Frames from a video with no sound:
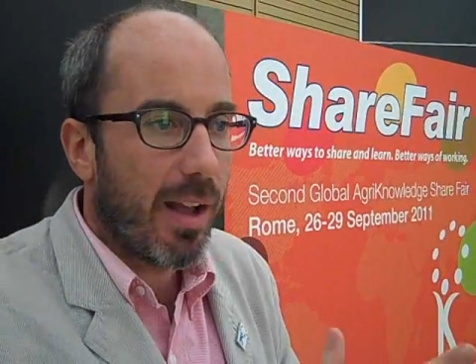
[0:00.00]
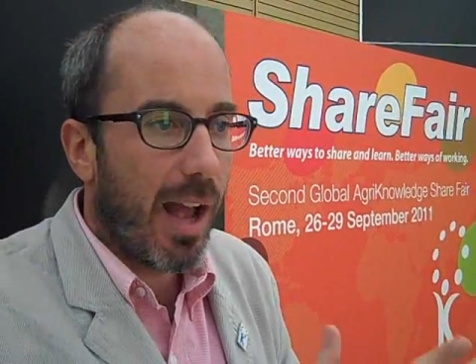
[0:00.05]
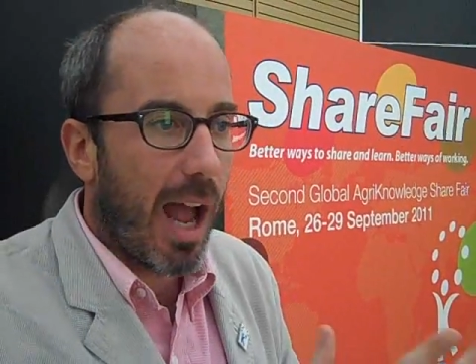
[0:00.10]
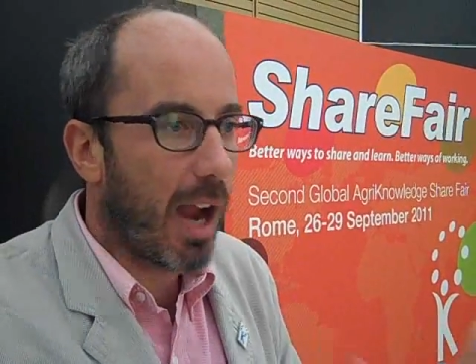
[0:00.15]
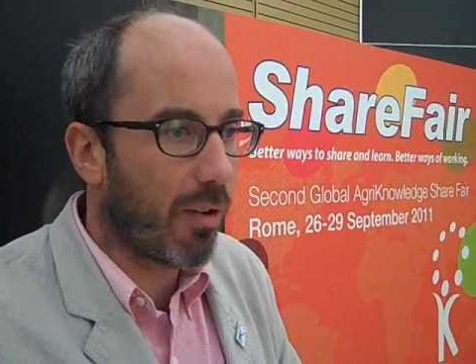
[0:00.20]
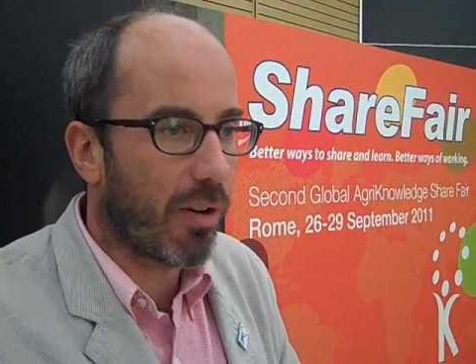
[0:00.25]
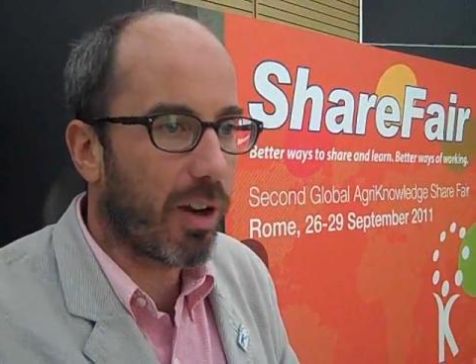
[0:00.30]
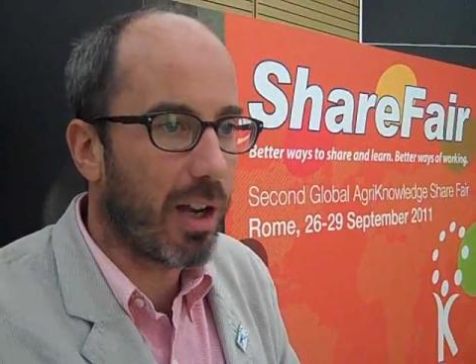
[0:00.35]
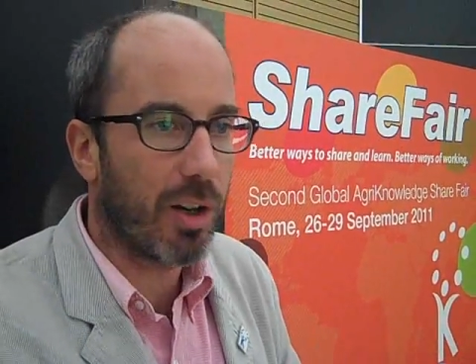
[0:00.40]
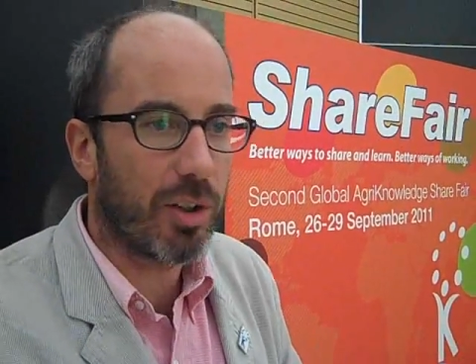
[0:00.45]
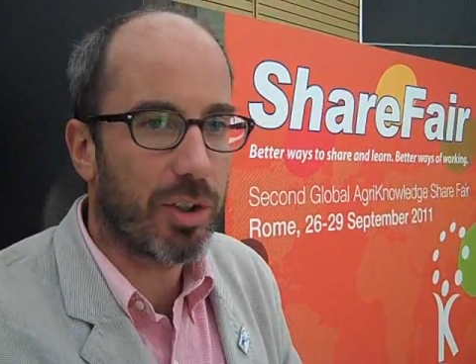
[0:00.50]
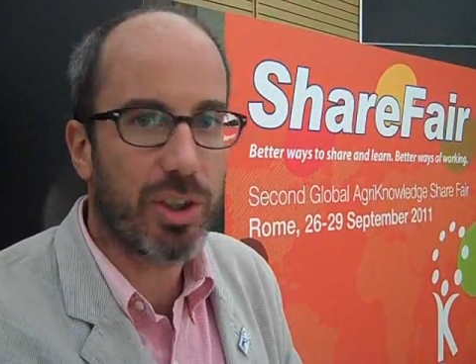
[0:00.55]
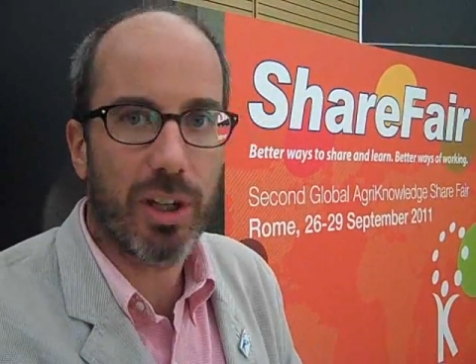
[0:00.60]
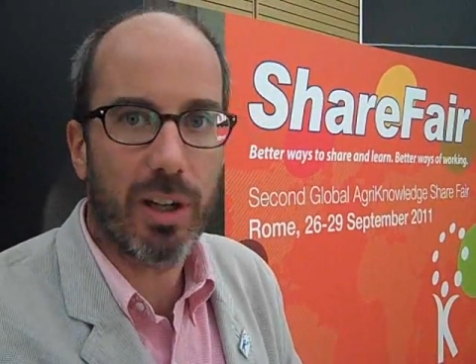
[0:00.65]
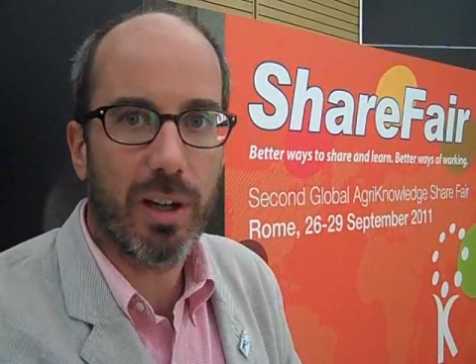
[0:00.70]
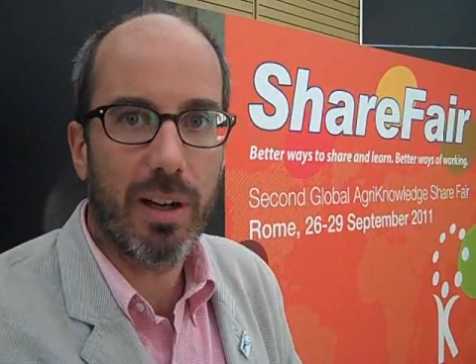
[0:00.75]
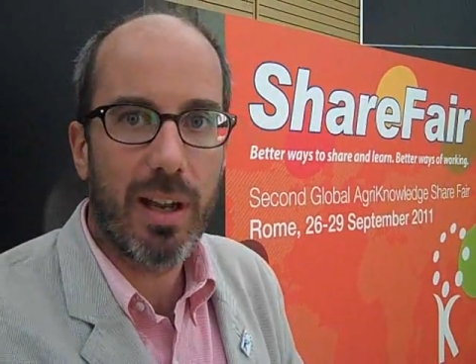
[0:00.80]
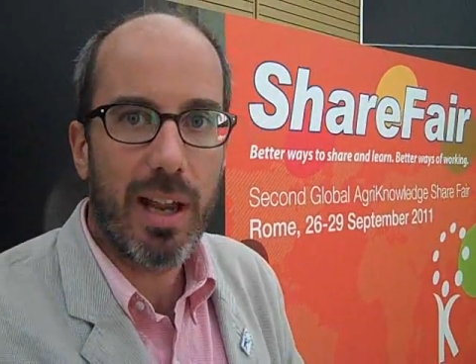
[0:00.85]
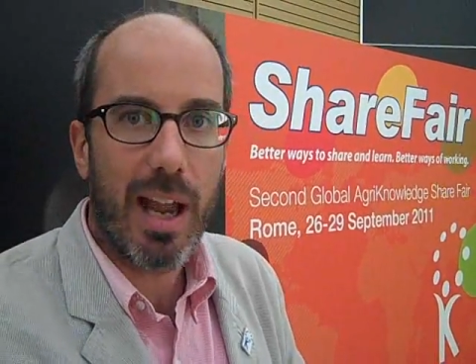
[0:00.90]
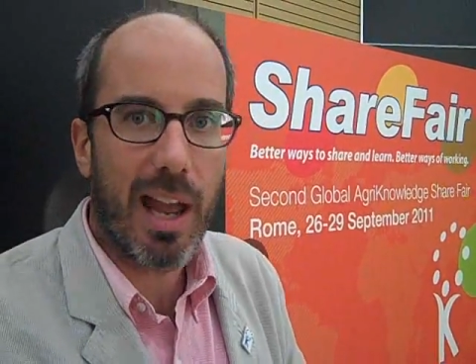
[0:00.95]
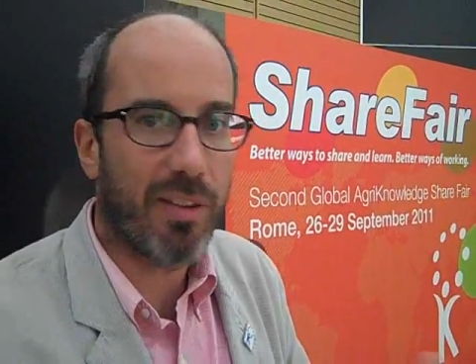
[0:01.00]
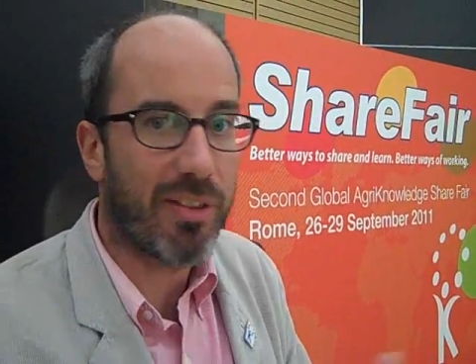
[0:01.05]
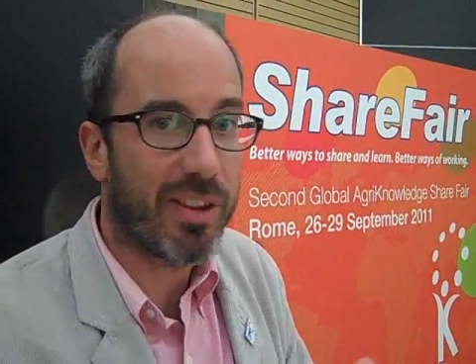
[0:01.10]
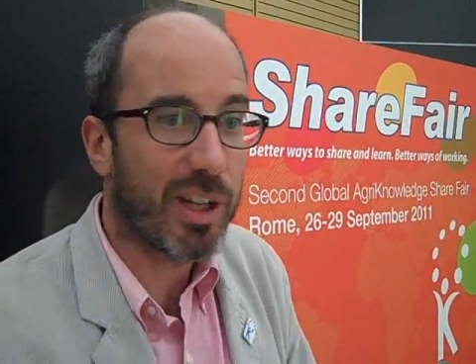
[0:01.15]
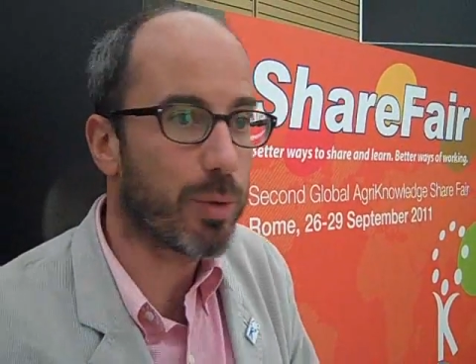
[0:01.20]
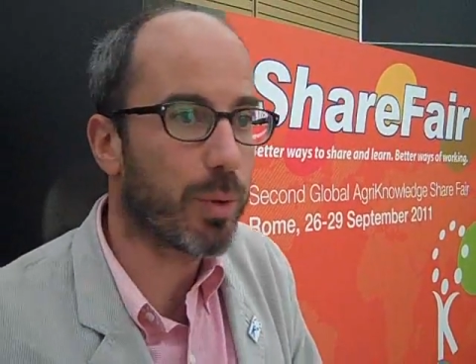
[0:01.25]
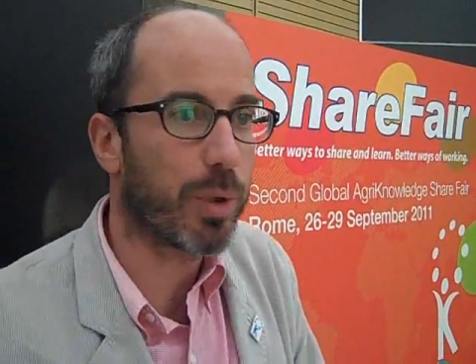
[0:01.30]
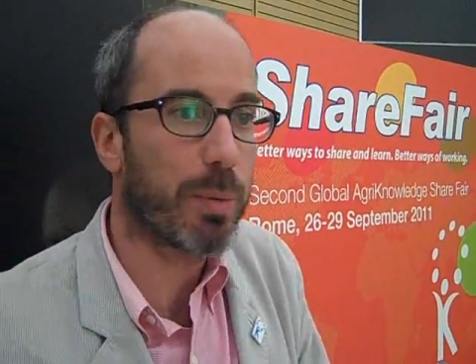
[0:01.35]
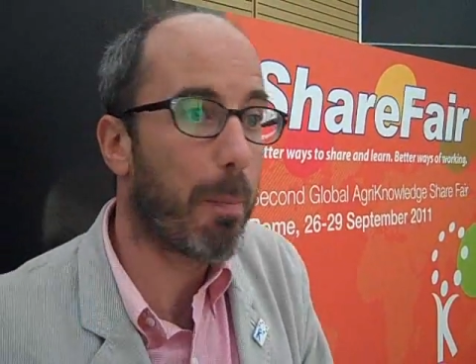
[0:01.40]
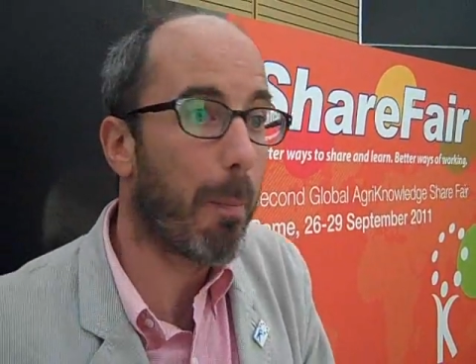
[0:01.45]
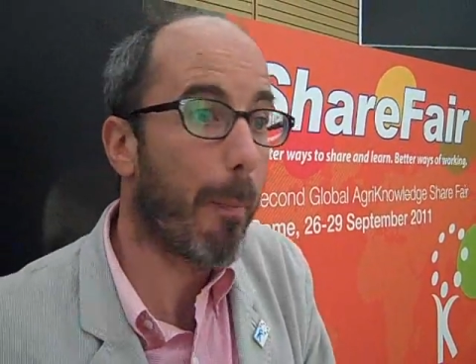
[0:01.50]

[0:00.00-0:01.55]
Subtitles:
agriculture and things which